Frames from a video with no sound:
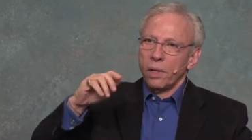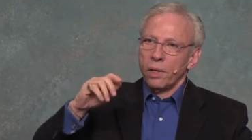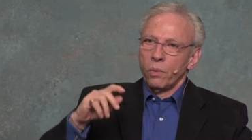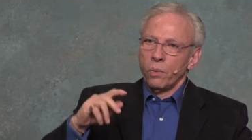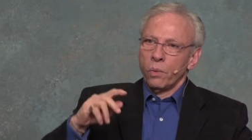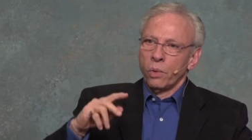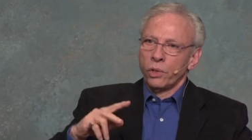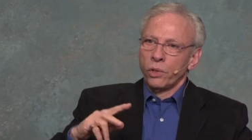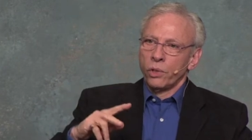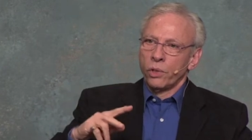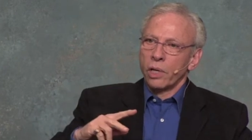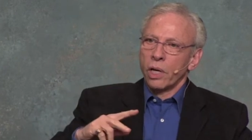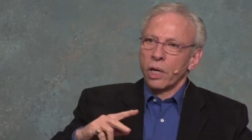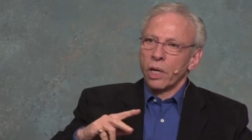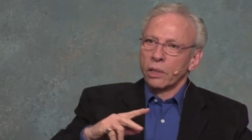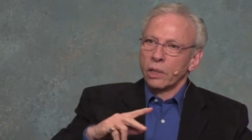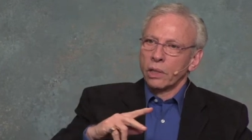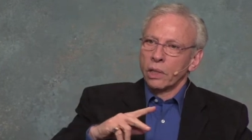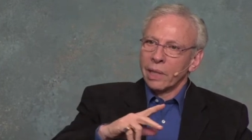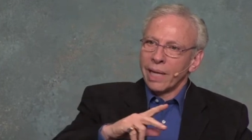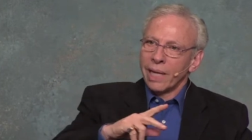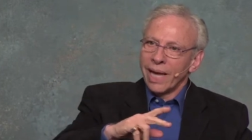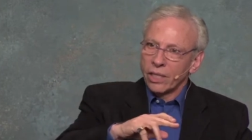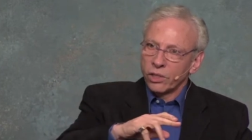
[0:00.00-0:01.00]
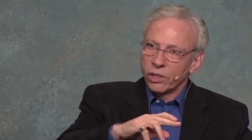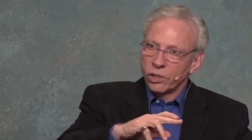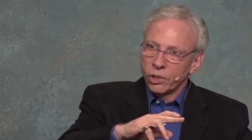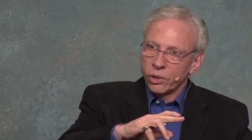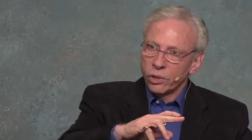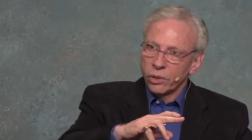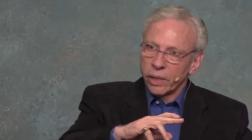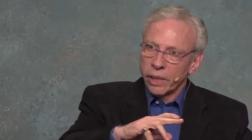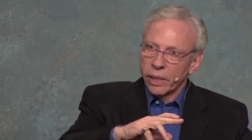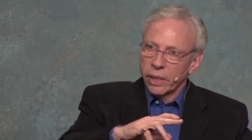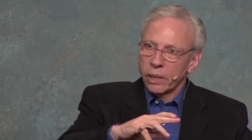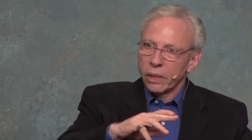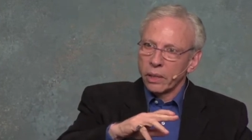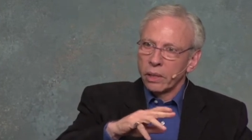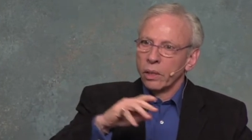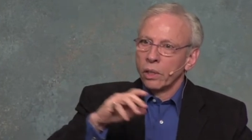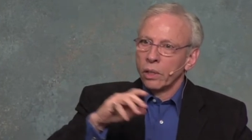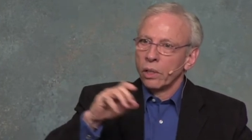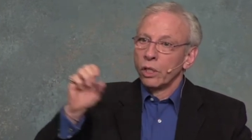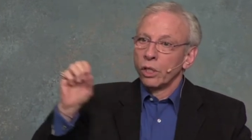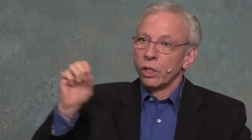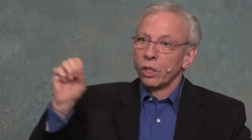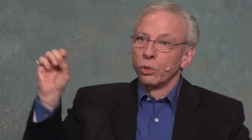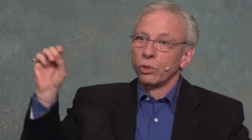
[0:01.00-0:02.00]
When you cut the last string,
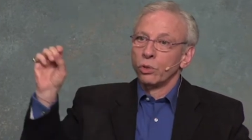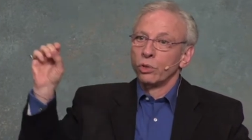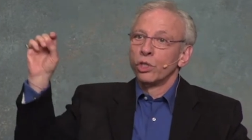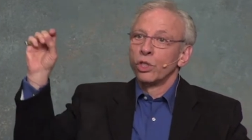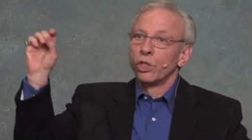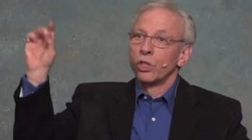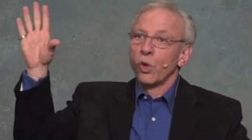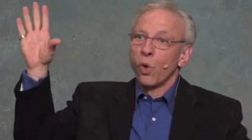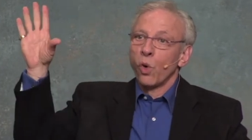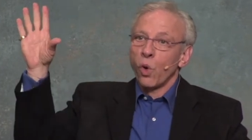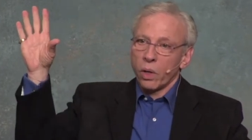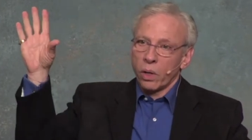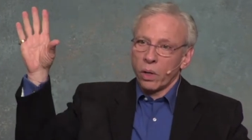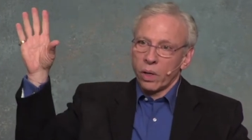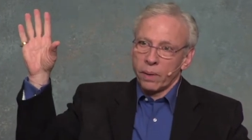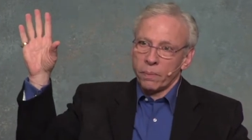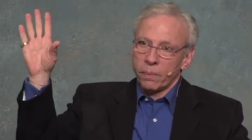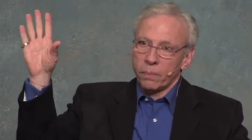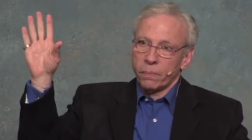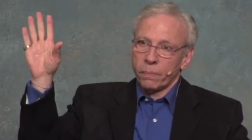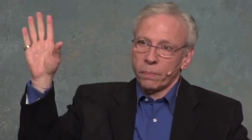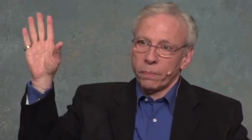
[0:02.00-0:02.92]
you soar up.